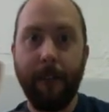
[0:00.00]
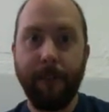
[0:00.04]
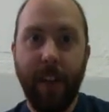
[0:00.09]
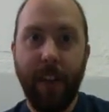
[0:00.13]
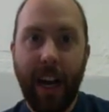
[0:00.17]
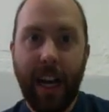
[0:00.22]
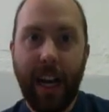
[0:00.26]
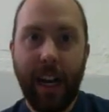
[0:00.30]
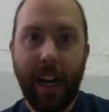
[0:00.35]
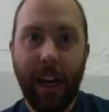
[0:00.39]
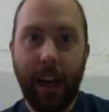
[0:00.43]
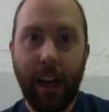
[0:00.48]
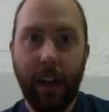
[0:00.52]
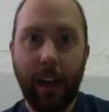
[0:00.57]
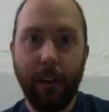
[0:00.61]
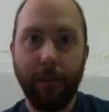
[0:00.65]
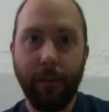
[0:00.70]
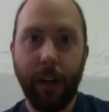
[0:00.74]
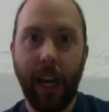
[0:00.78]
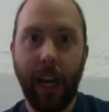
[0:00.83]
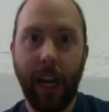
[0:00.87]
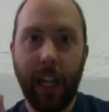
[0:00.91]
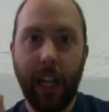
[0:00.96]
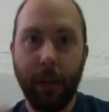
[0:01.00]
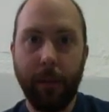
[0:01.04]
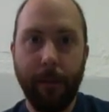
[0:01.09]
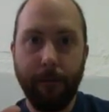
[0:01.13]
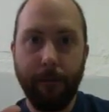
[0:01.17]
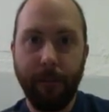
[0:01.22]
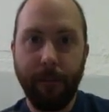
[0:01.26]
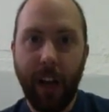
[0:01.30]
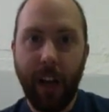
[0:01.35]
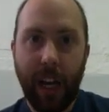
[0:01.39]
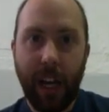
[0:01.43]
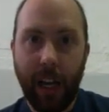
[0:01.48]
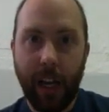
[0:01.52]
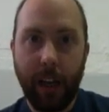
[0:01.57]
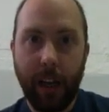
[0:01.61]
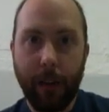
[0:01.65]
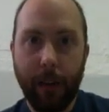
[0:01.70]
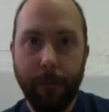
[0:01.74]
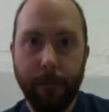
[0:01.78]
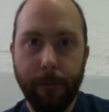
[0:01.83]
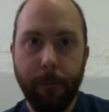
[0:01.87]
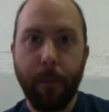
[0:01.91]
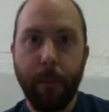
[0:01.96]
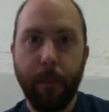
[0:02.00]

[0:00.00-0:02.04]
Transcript: Element 5